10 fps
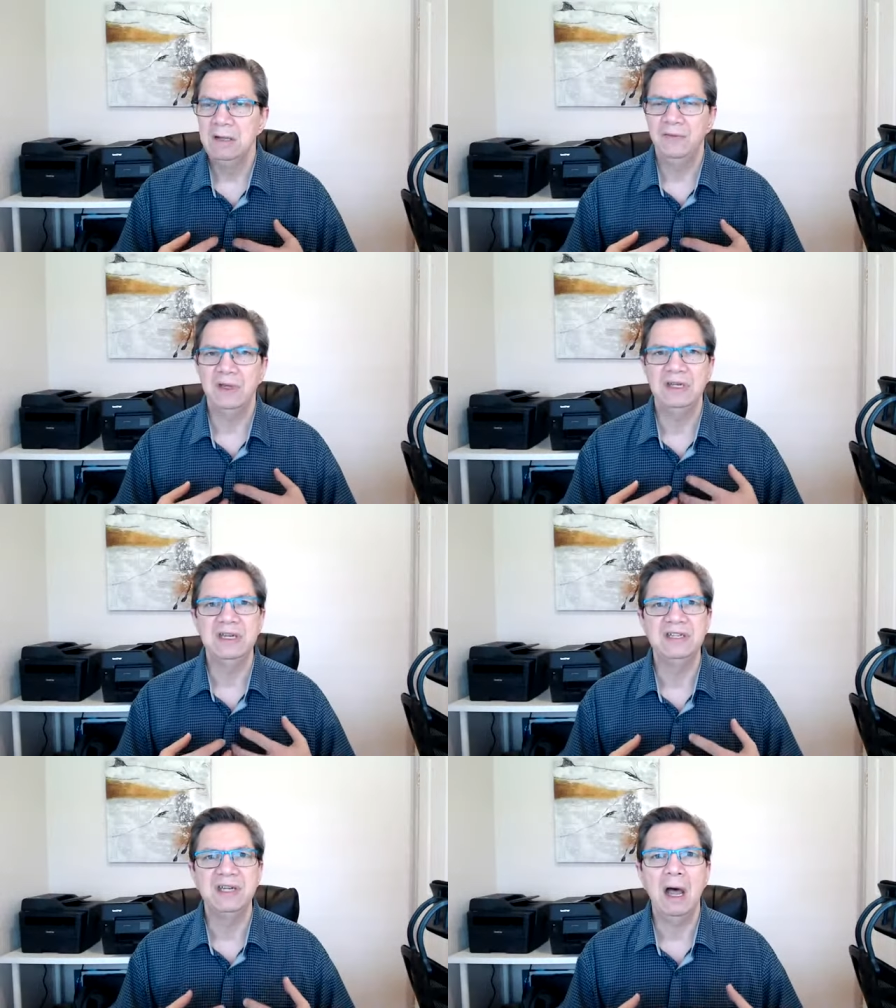the
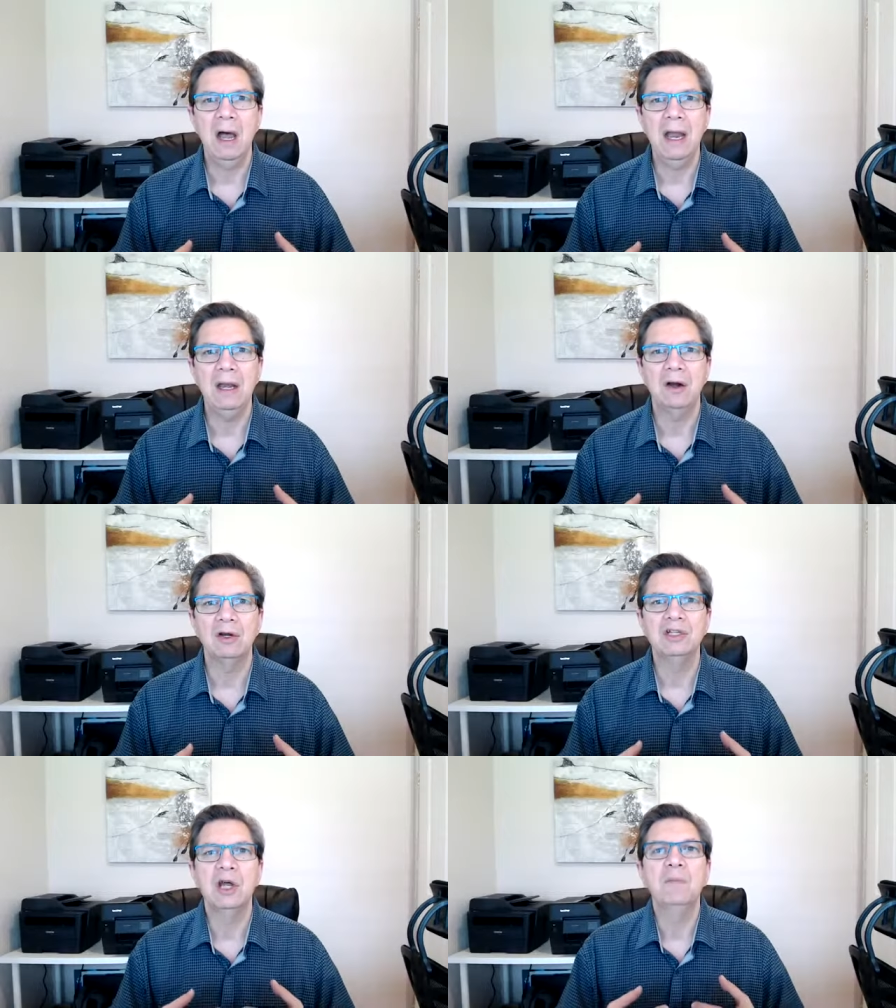
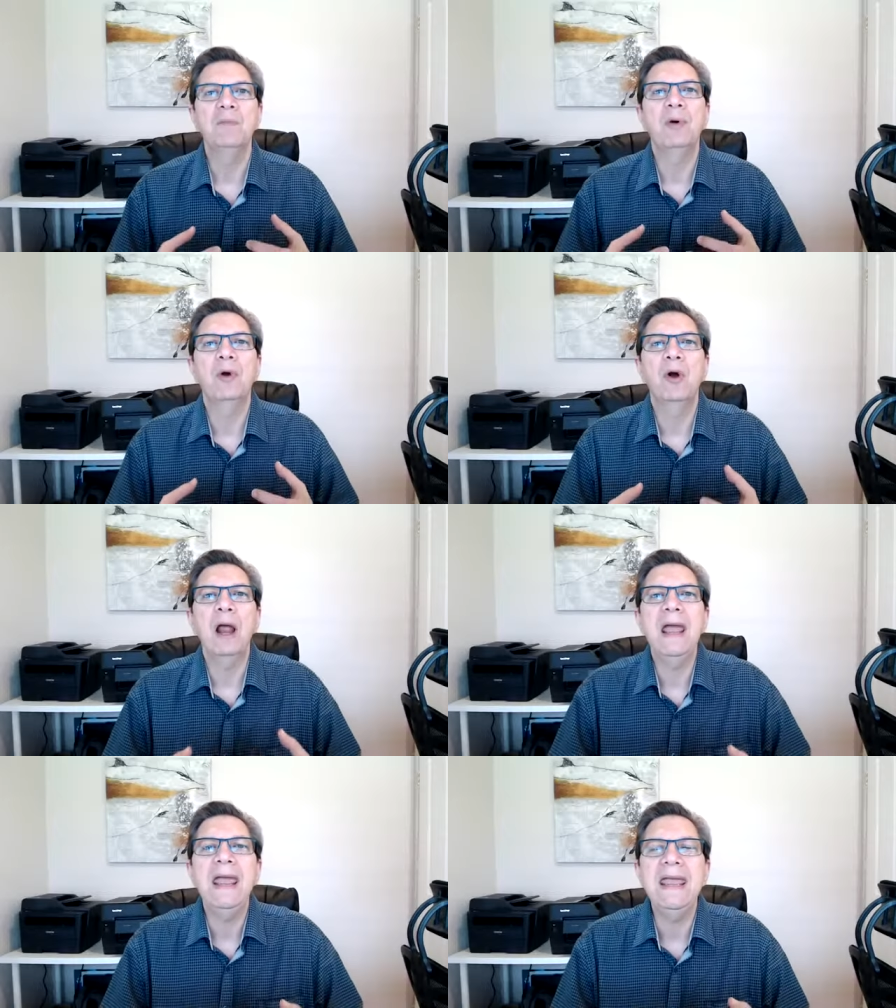desire to
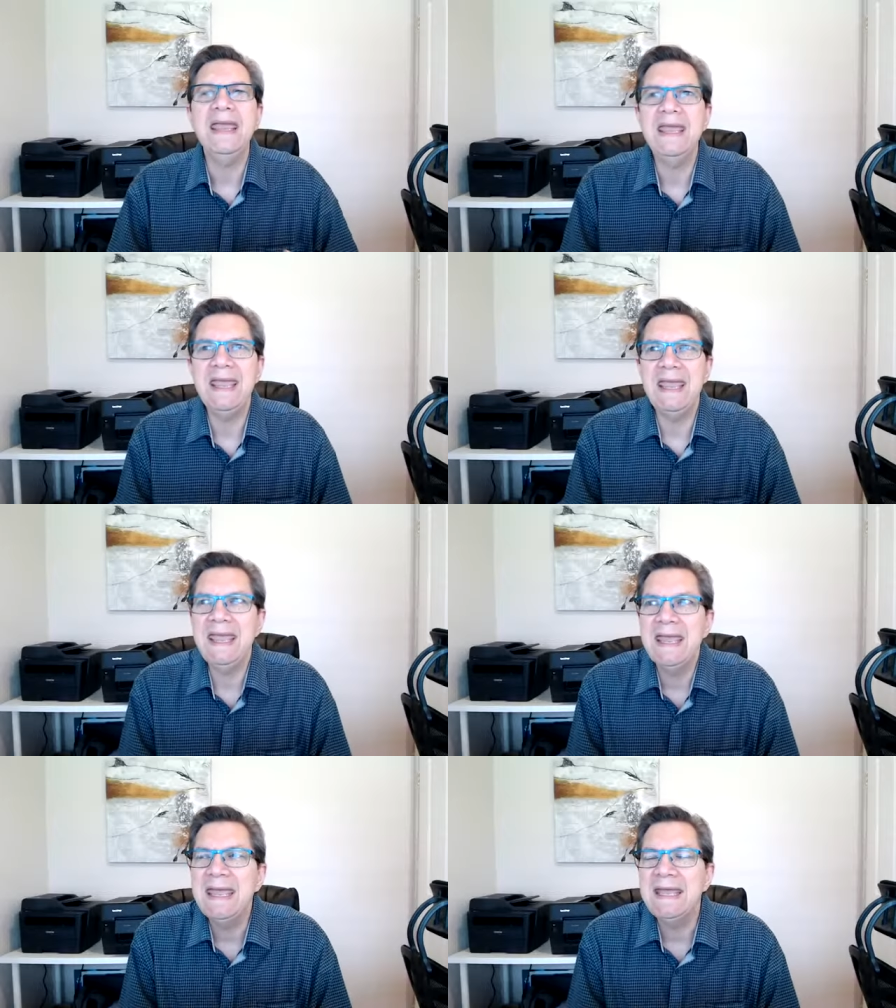pray
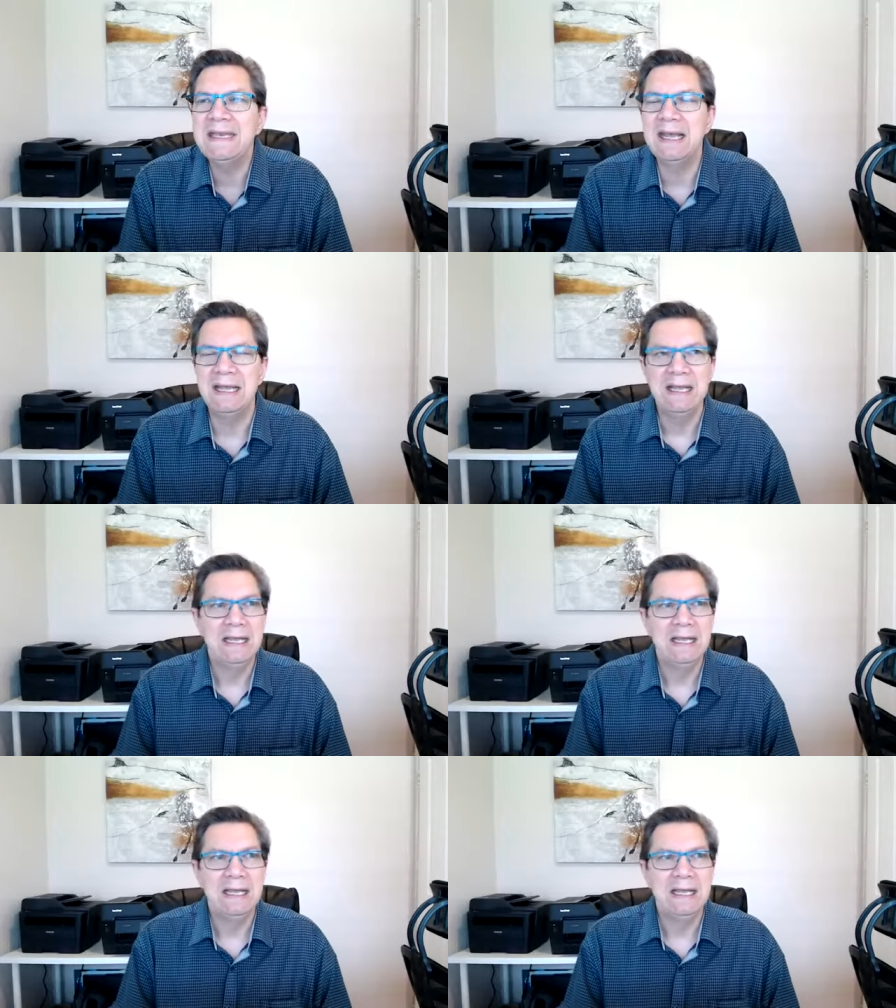in